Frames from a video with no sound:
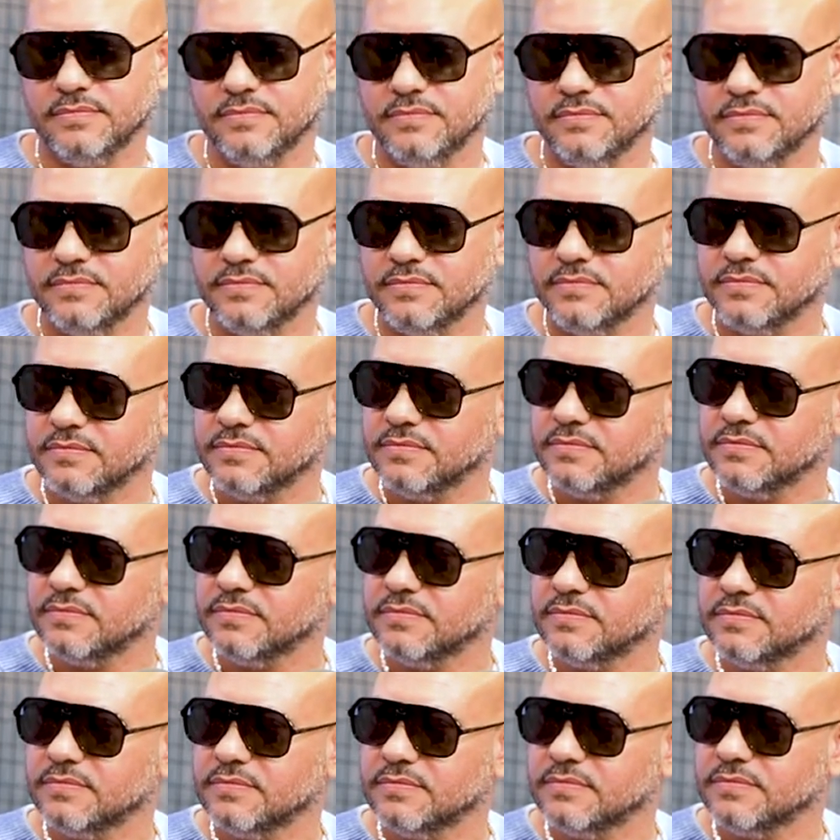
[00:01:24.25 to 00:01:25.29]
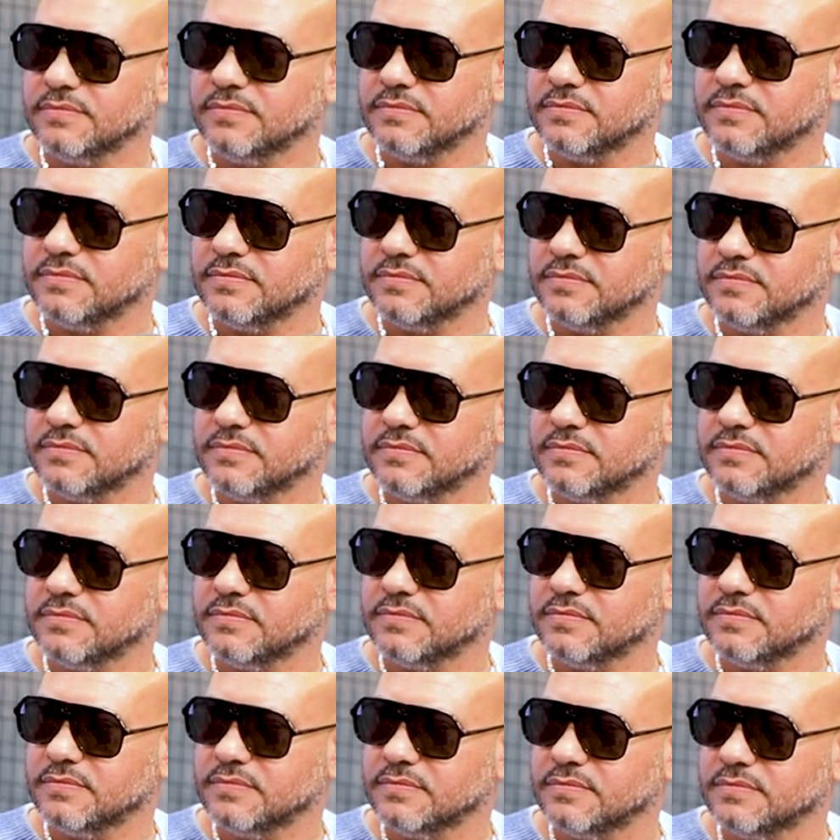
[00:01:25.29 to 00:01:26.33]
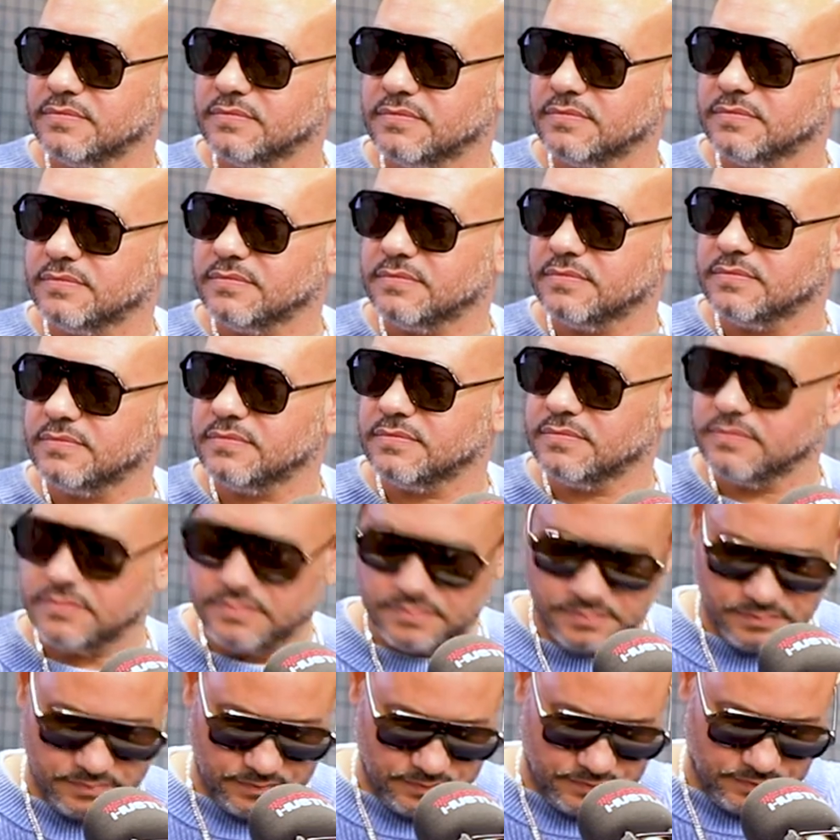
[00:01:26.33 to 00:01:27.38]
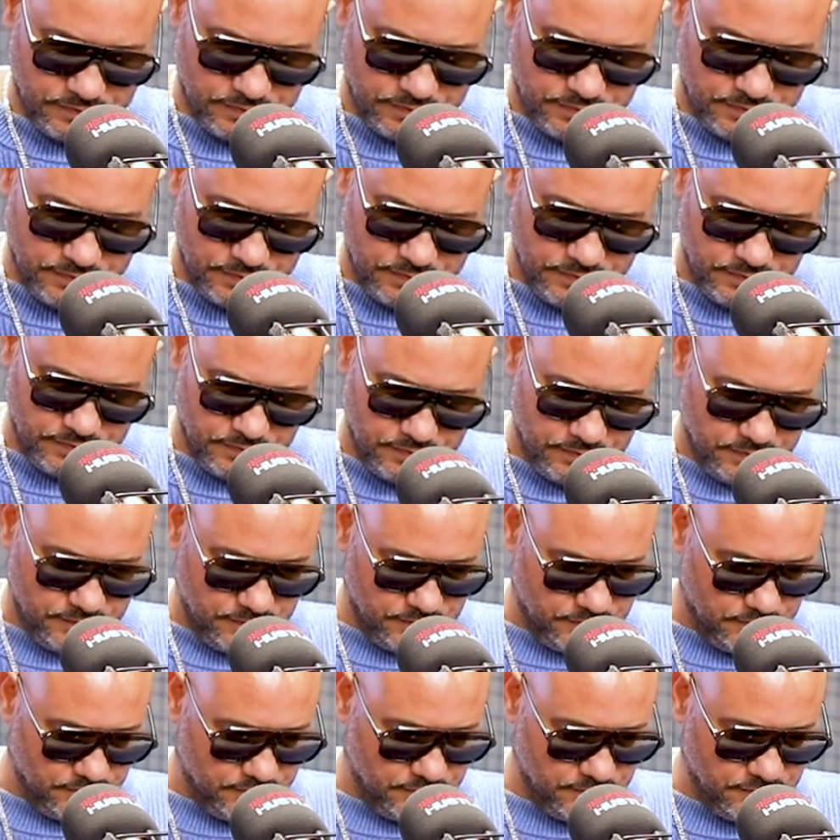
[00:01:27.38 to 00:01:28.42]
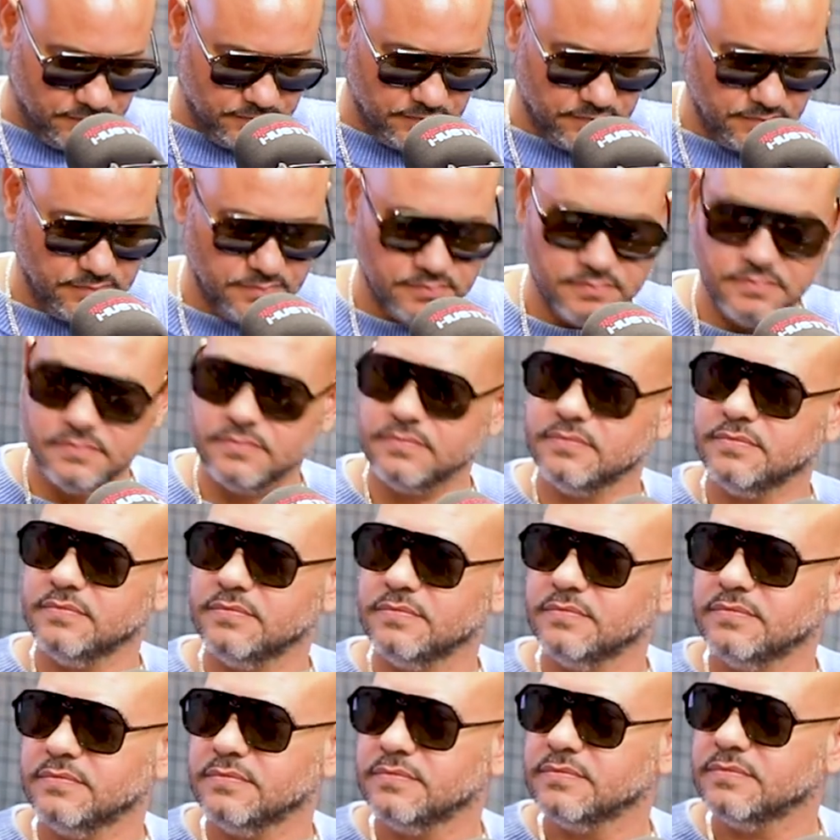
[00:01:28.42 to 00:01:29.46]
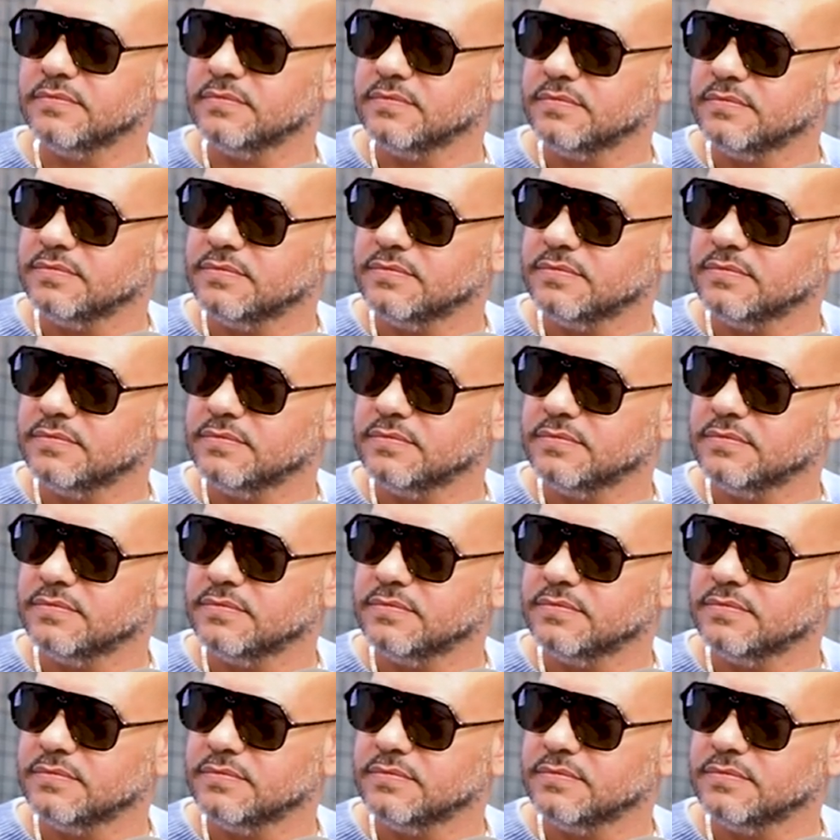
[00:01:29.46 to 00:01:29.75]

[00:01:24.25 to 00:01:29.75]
No words are spoken by the person on screen.